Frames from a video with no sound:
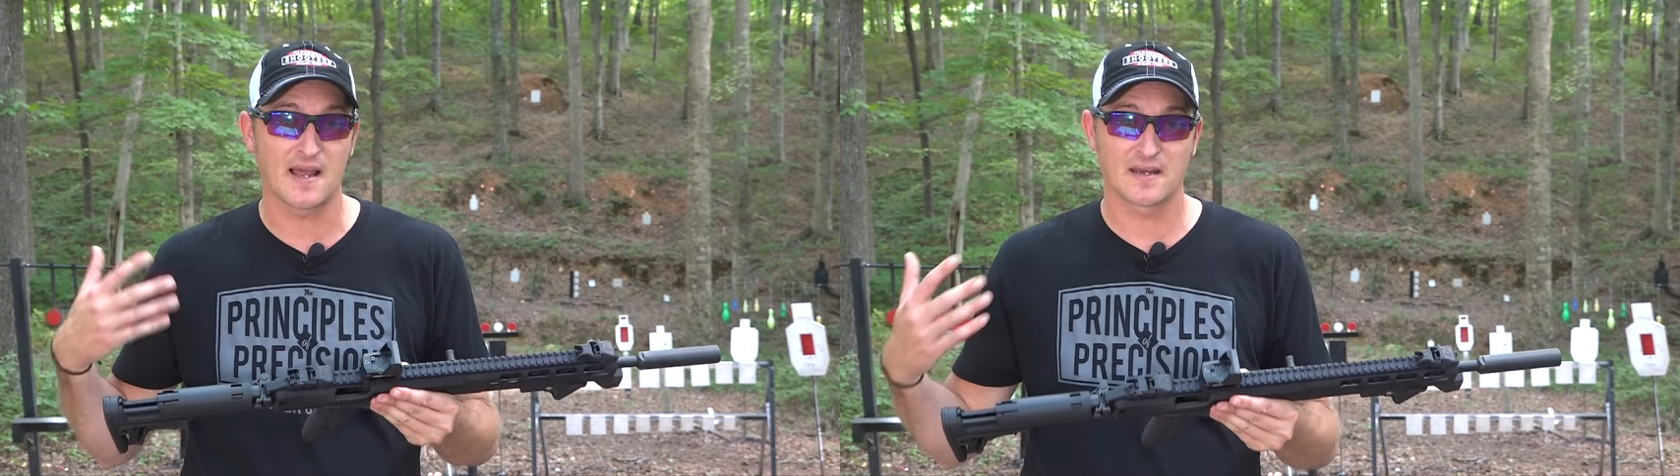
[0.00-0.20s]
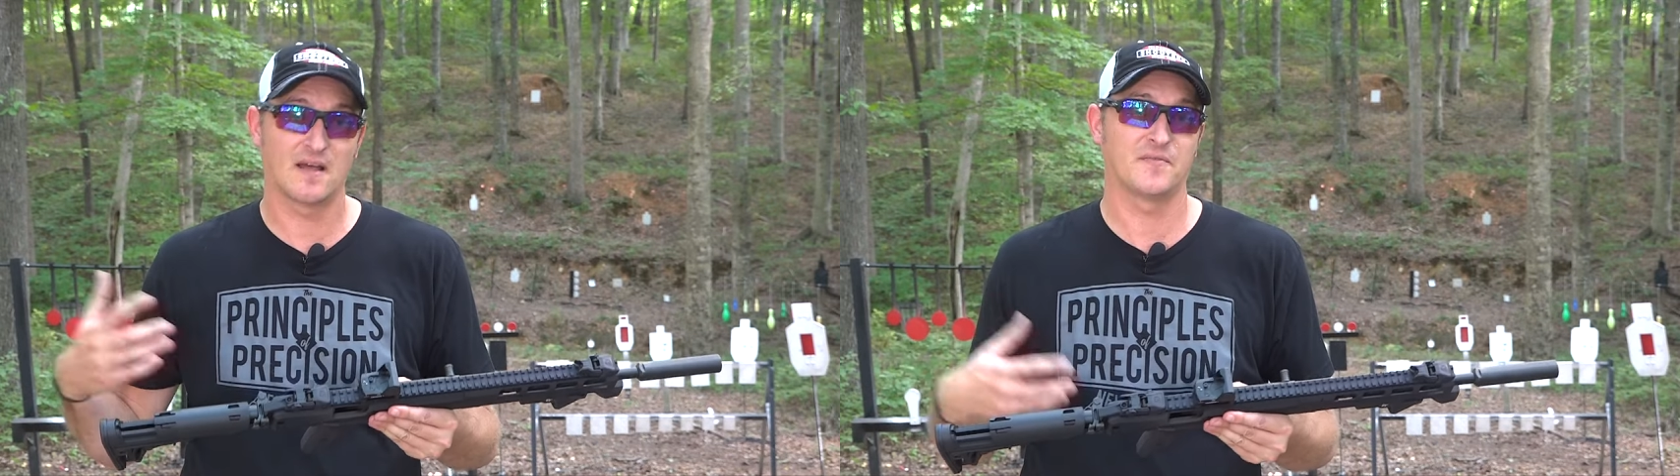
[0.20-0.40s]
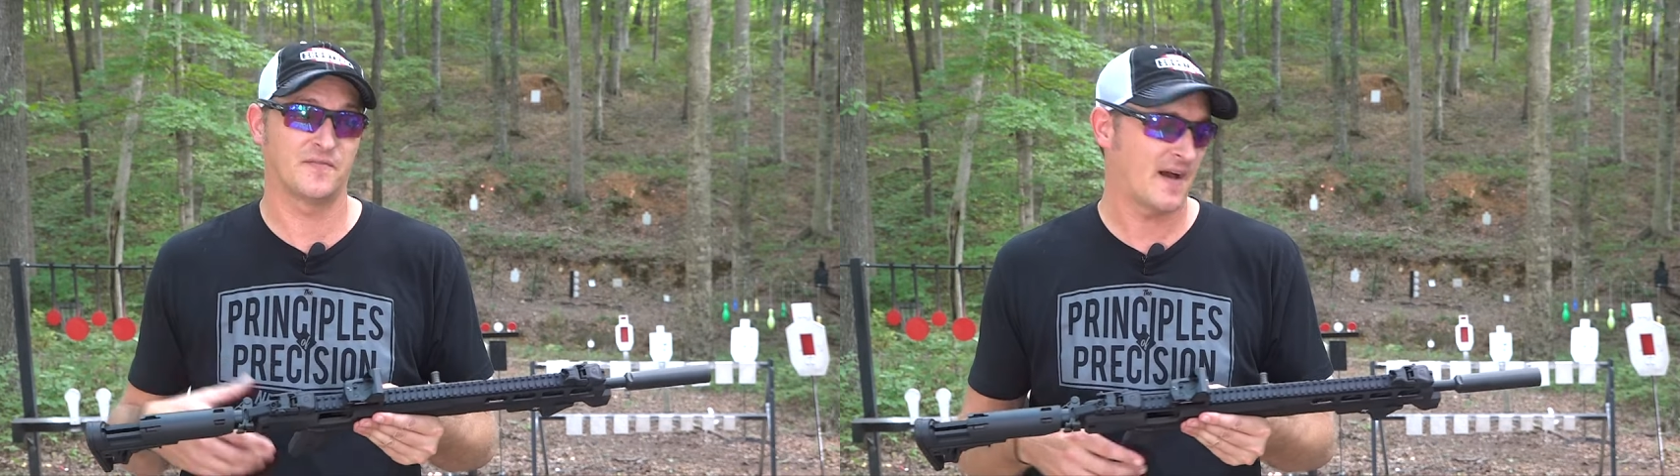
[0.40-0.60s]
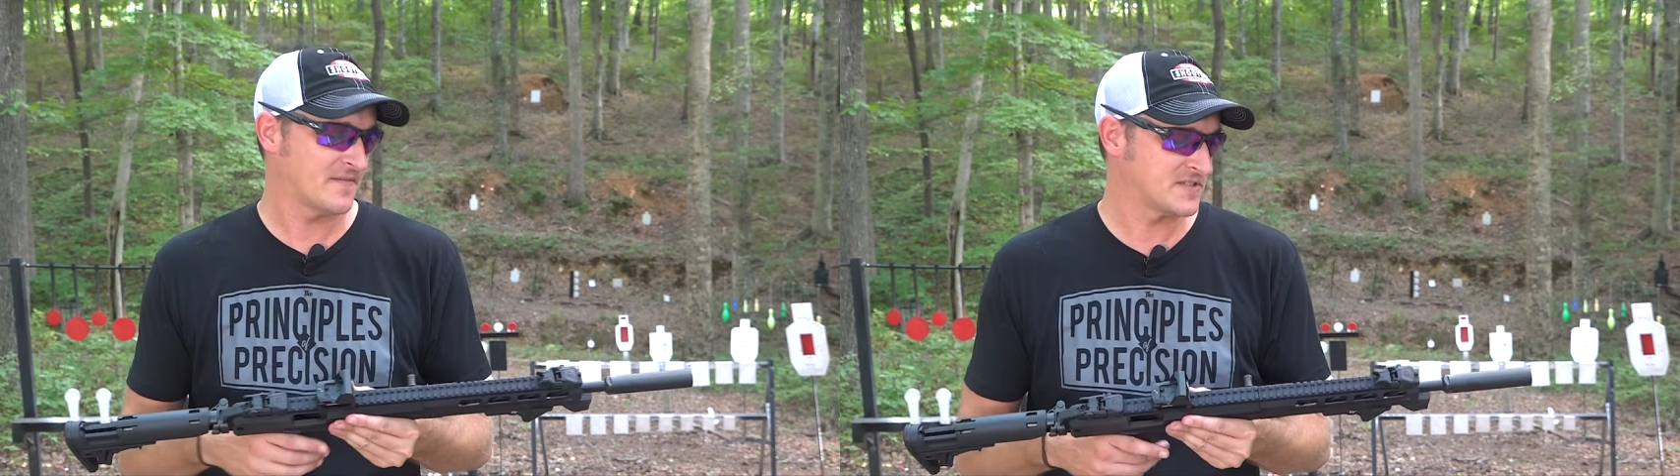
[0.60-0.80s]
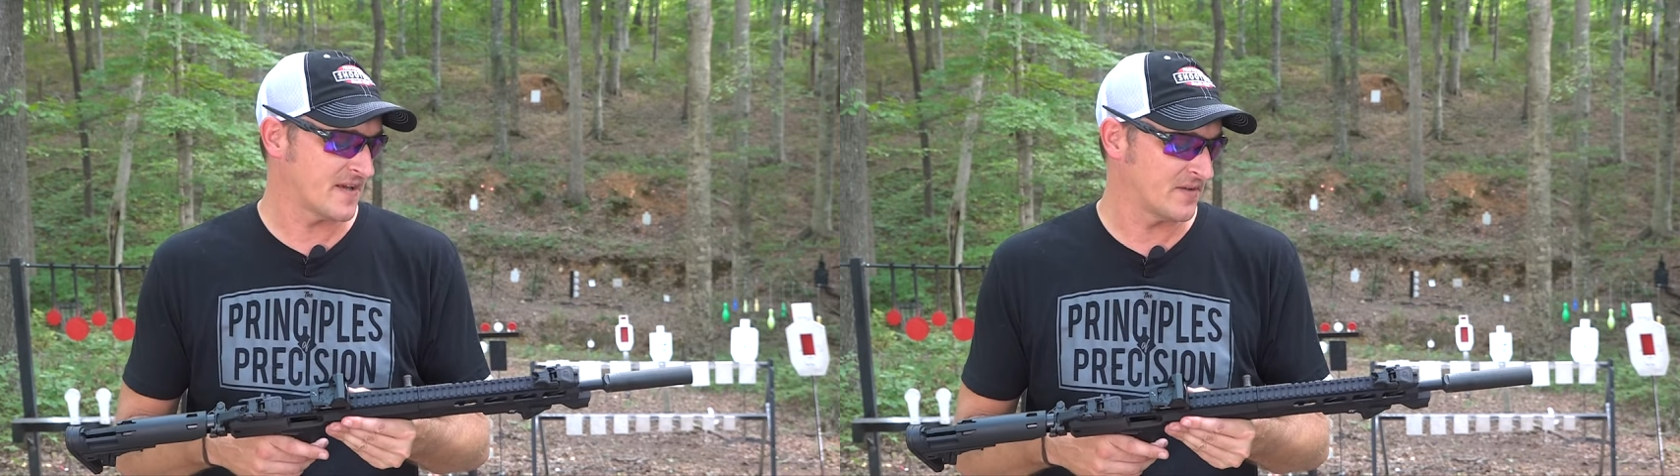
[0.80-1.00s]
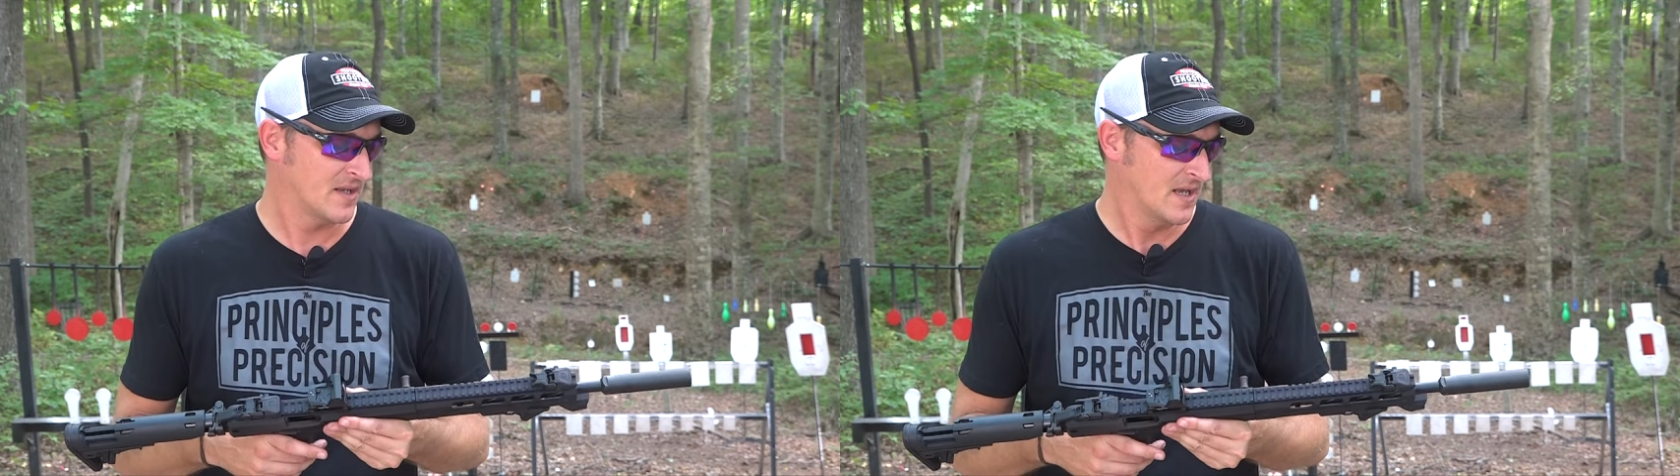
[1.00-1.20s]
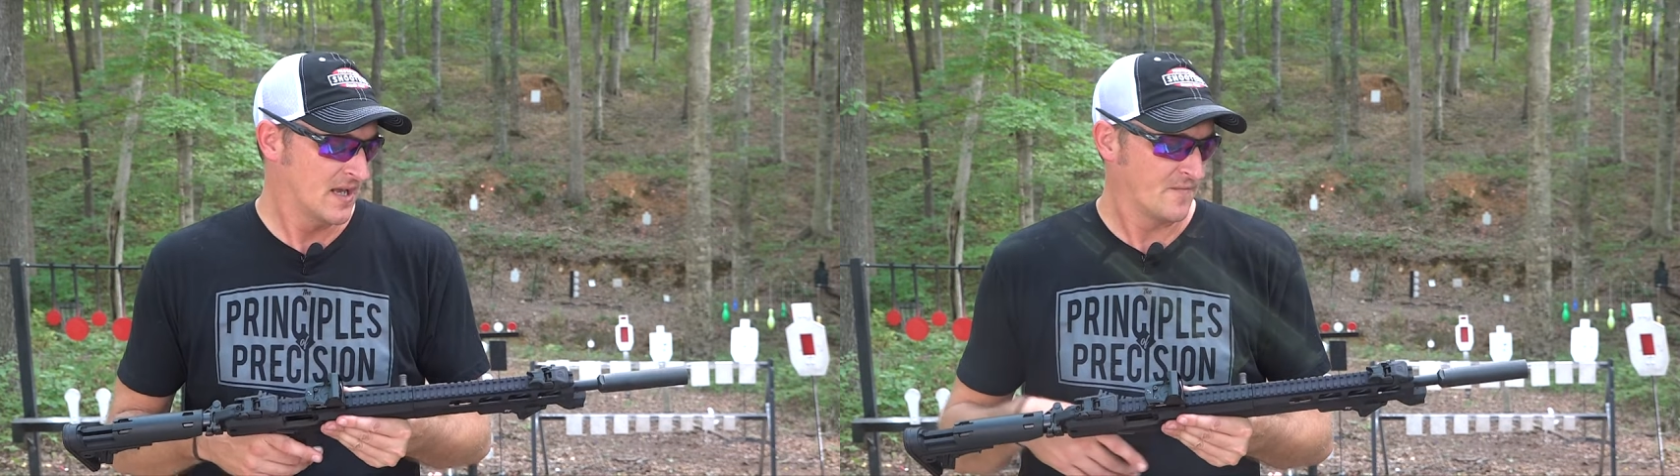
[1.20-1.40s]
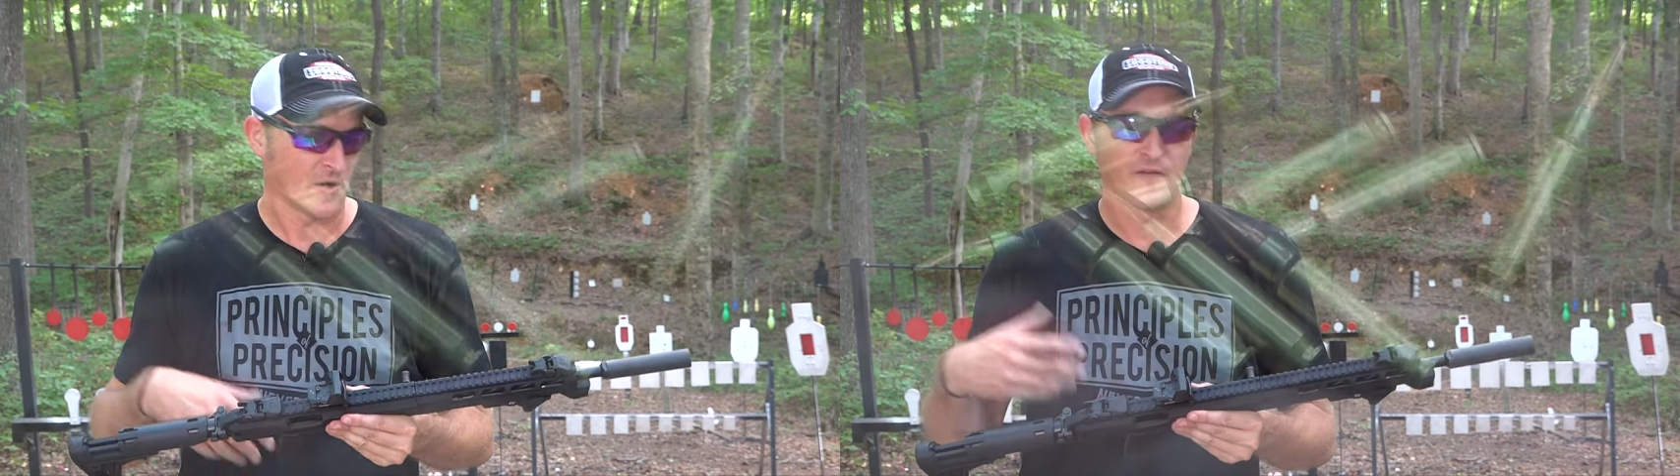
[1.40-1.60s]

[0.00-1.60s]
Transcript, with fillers: I love the 5.7. If you're